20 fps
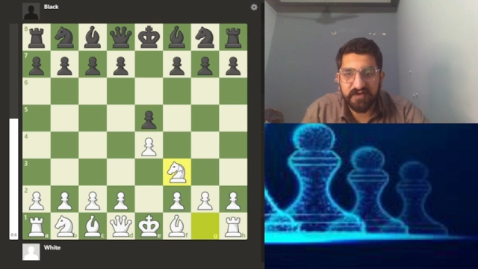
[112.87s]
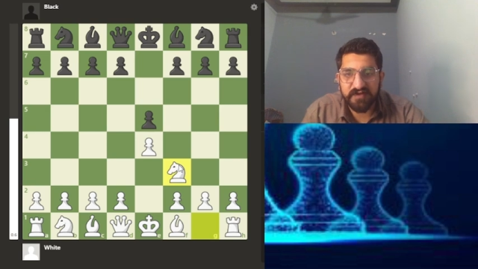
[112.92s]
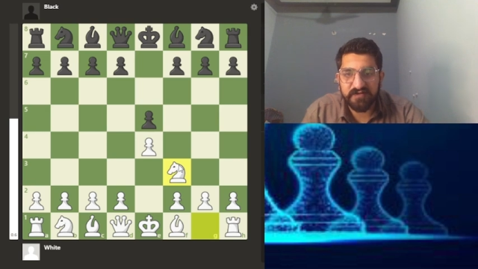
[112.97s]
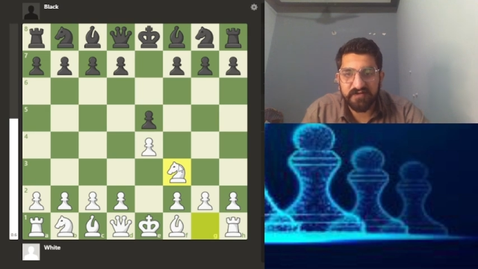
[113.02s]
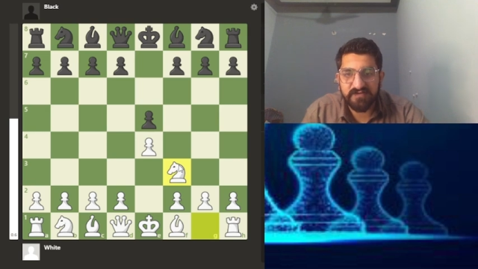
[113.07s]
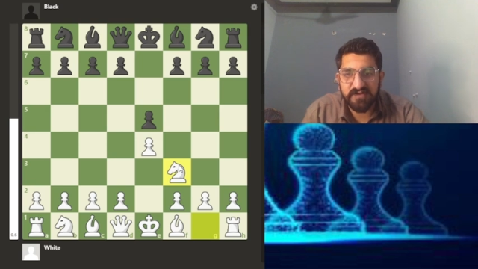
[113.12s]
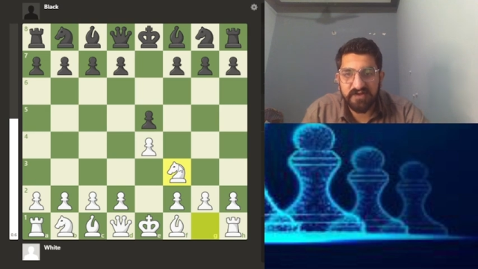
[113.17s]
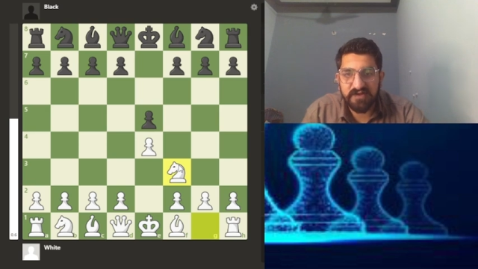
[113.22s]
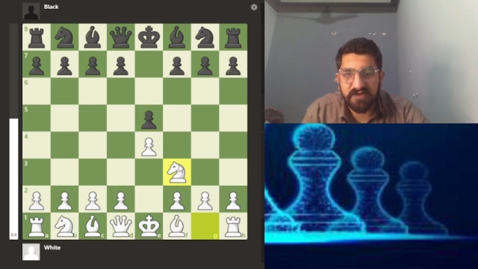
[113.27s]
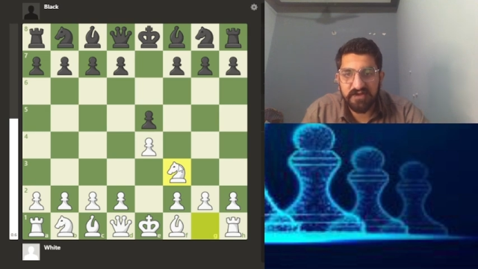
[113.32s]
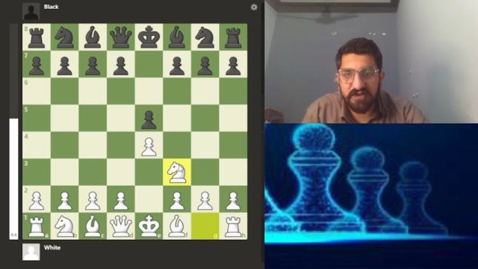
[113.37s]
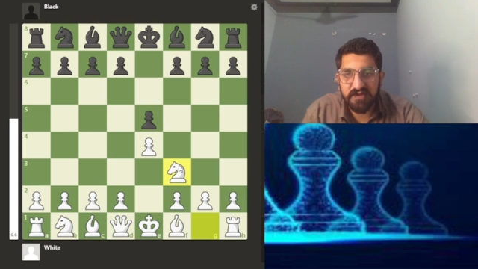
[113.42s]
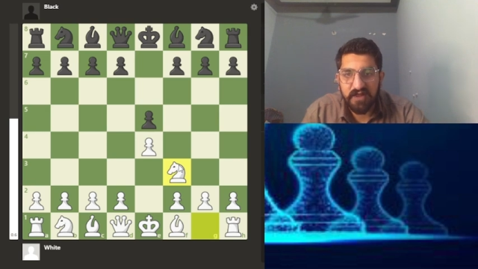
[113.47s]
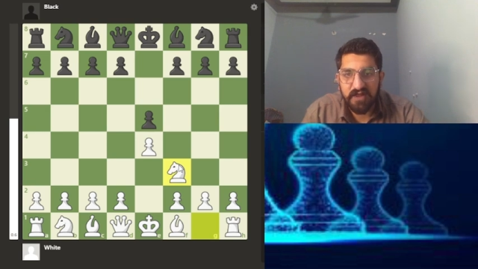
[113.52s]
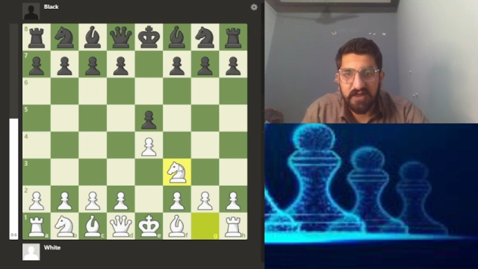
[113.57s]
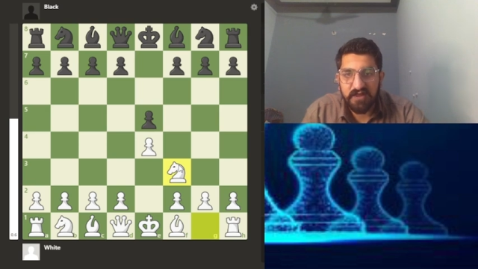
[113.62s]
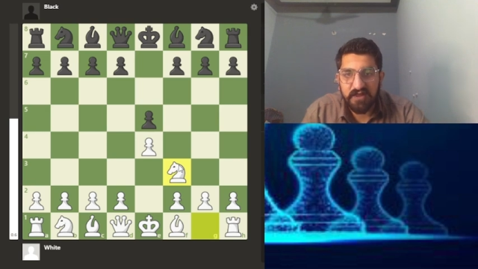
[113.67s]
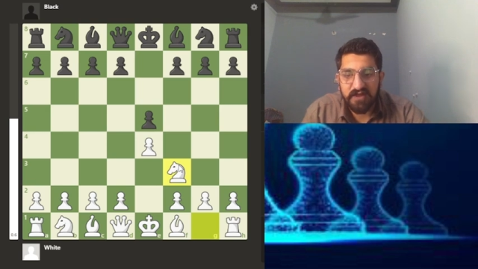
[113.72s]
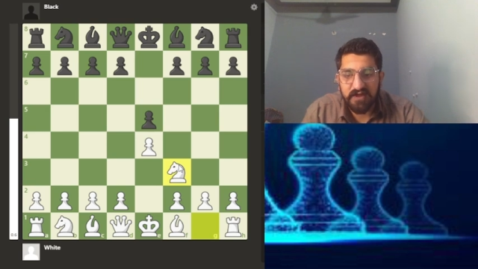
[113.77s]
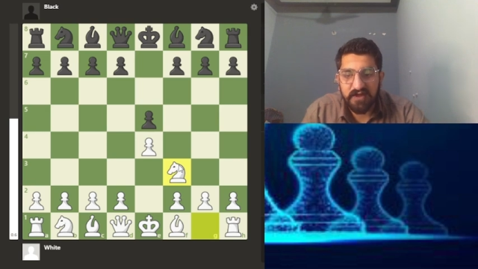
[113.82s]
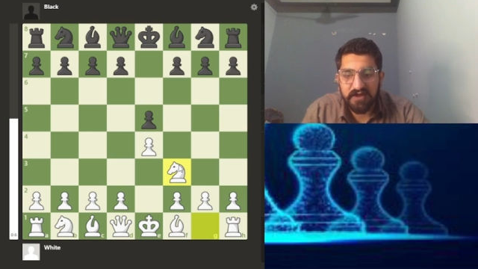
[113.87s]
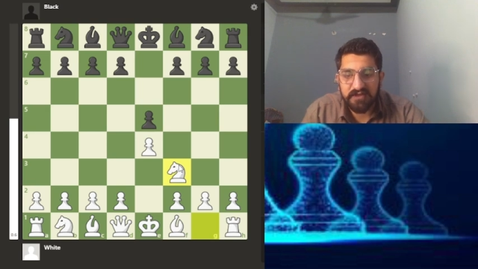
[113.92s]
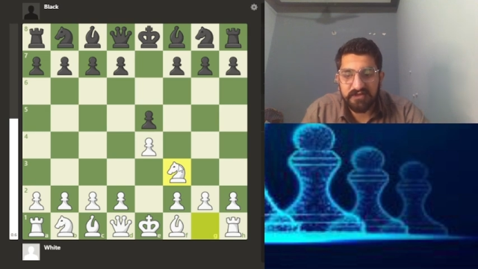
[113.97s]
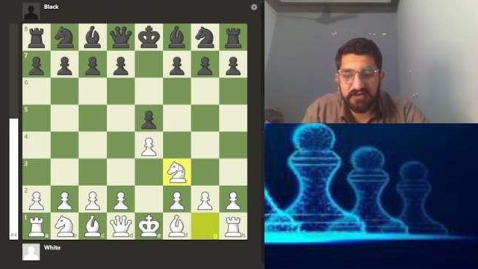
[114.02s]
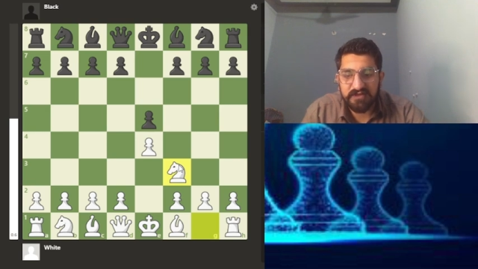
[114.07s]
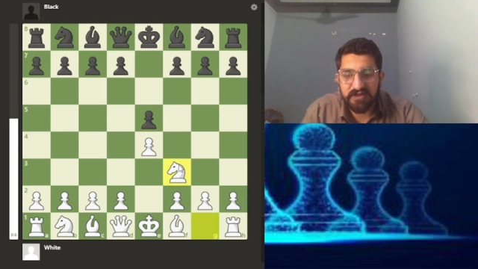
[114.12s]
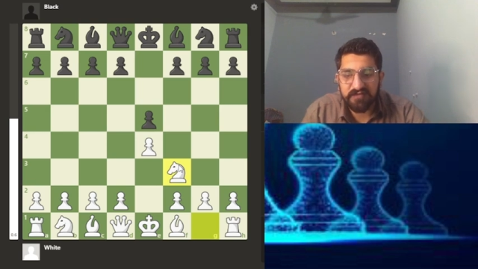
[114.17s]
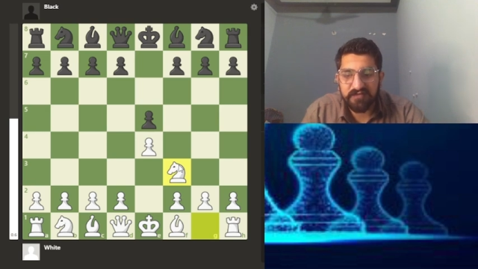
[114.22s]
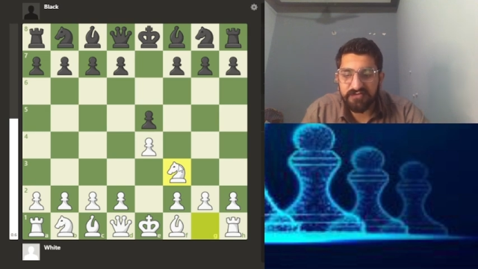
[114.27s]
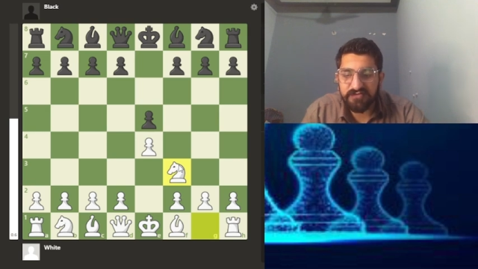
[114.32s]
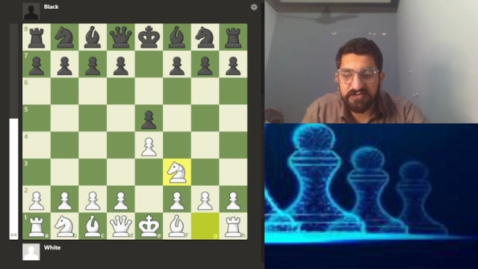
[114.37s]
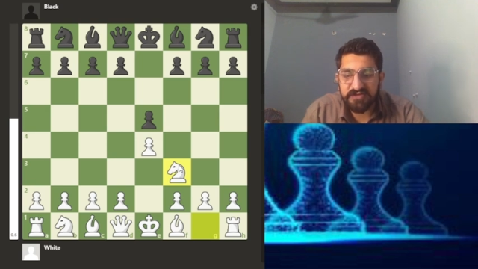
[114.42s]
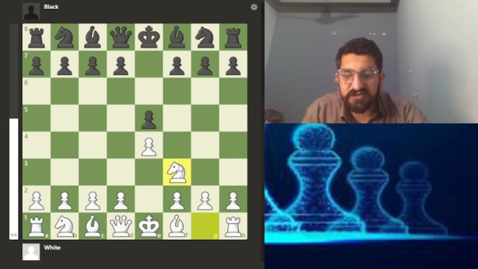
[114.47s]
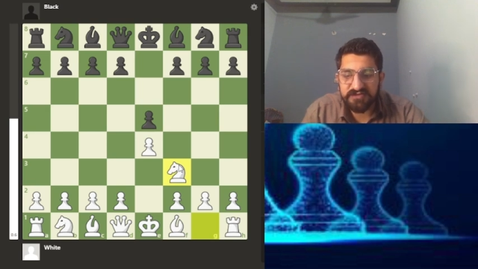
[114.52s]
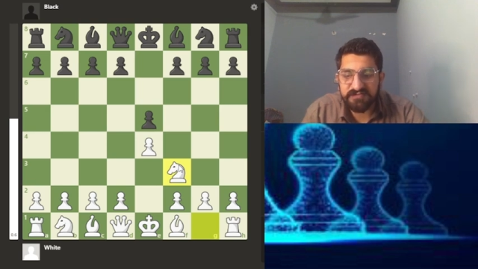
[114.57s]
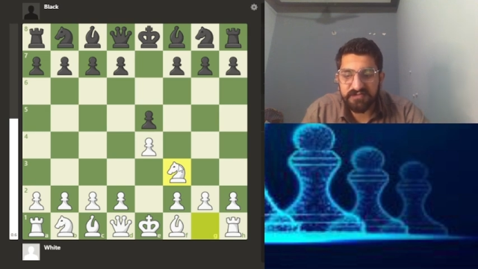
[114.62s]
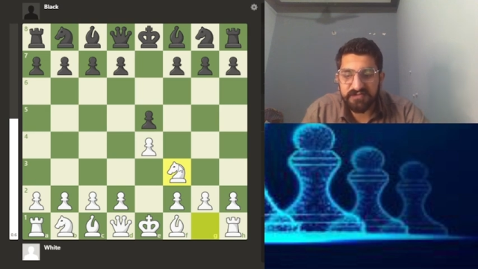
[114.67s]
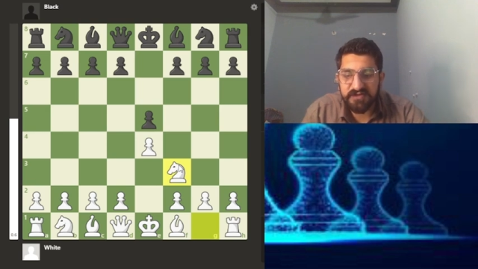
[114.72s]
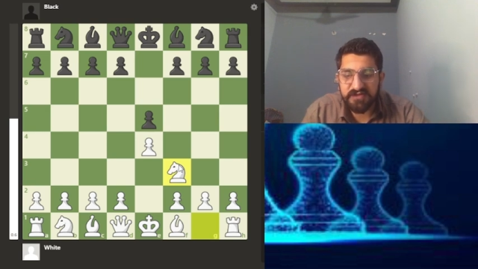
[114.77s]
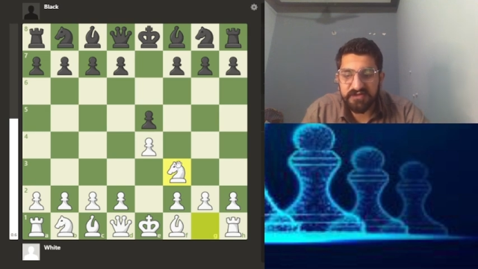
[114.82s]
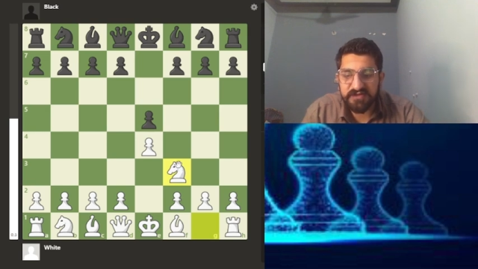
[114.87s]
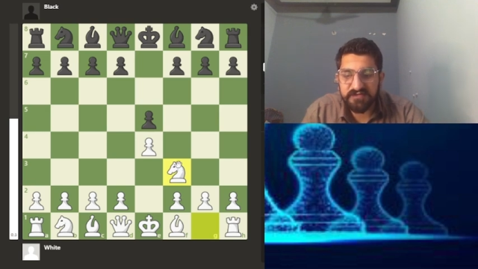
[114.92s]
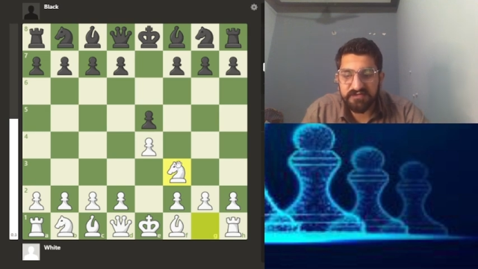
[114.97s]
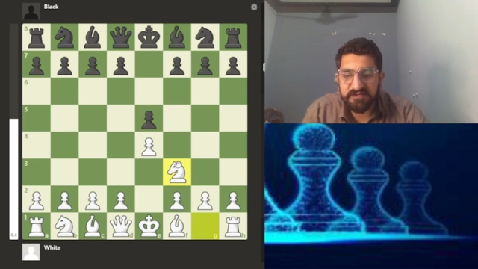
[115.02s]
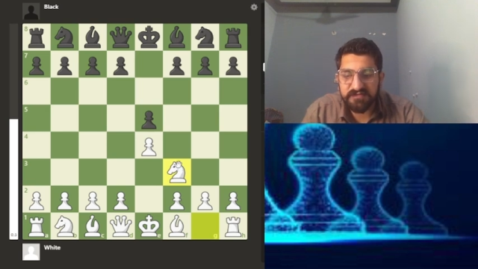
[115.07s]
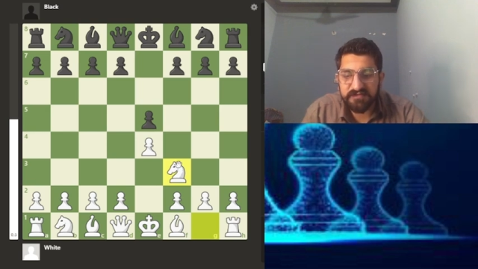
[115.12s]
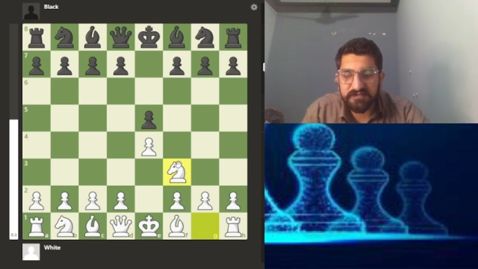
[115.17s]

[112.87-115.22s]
f3, and the opponent plays